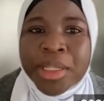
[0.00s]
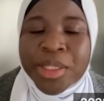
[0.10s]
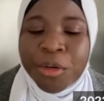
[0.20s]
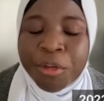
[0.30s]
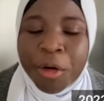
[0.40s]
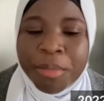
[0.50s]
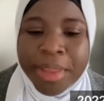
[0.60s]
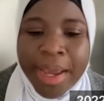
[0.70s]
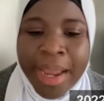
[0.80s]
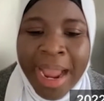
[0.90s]
So from
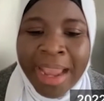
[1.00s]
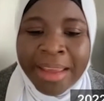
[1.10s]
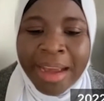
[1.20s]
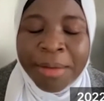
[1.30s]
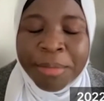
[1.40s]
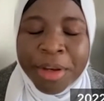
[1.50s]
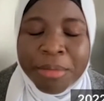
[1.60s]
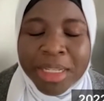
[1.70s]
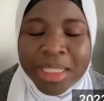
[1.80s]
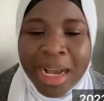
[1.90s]
there, I pretty
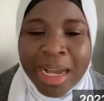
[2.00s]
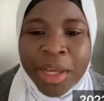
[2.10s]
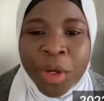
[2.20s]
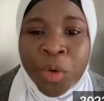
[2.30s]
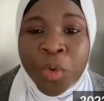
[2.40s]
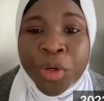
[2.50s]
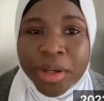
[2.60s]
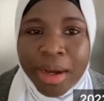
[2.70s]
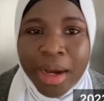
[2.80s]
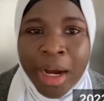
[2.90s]
much had a good
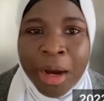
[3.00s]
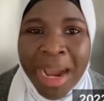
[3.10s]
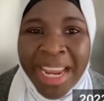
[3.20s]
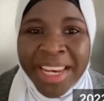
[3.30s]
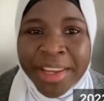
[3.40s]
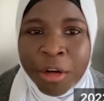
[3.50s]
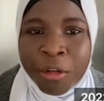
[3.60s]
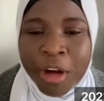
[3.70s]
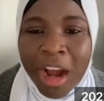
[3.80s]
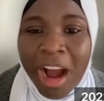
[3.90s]
idea
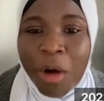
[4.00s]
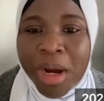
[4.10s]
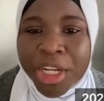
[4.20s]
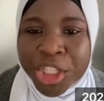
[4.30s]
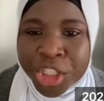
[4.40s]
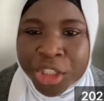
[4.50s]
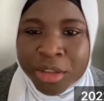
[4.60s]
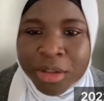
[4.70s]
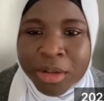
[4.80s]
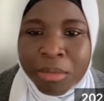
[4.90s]
of how much
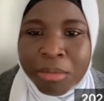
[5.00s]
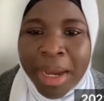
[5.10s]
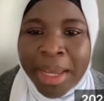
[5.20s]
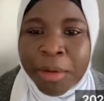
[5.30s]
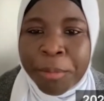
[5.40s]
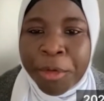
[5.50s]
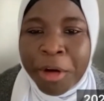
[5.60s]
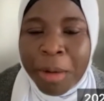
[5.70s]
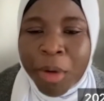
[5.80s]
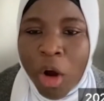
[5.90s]
my
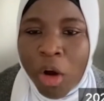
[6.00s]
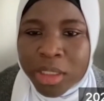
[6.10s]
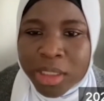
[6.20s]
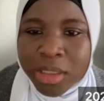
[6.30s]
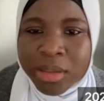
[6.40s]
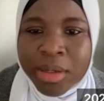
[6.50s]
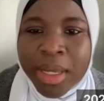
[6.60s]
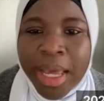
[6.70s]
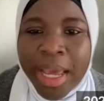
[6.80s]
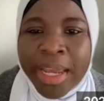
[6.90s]
program costs
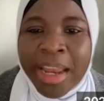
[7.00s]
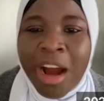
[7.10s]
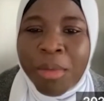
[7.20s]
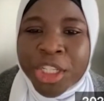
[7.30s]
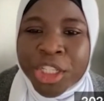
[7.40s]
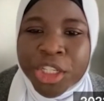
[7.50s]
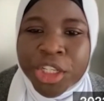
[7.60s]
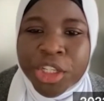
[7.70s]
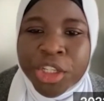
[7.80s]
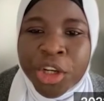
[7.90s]
and how much
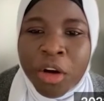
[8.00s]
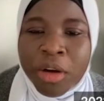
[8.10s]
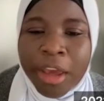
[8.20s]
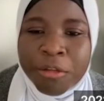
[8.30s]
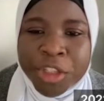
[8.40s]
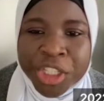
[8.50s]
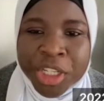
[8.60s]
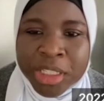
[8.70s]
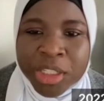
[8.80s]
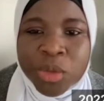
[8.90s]
York
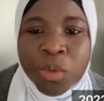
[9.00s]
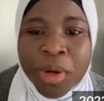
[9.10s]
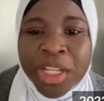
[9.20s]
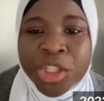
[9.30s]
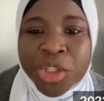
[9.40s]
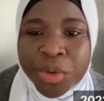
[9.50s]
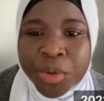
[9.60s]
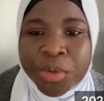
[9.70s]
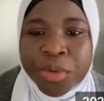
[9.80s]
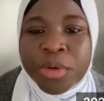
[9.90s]
FGS is willing to